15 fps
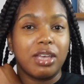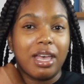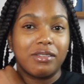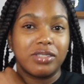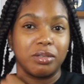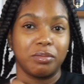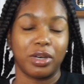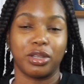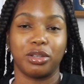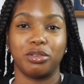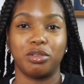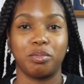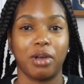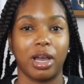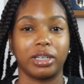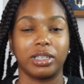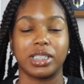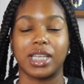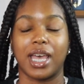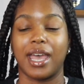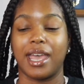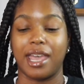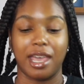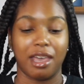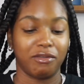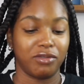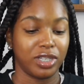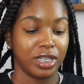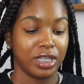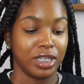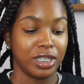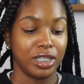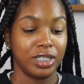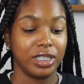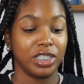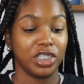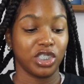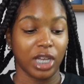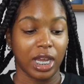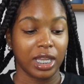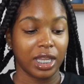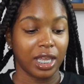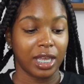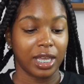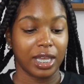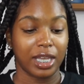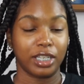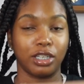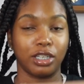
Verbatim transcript: have some other new products. I have the Shayla and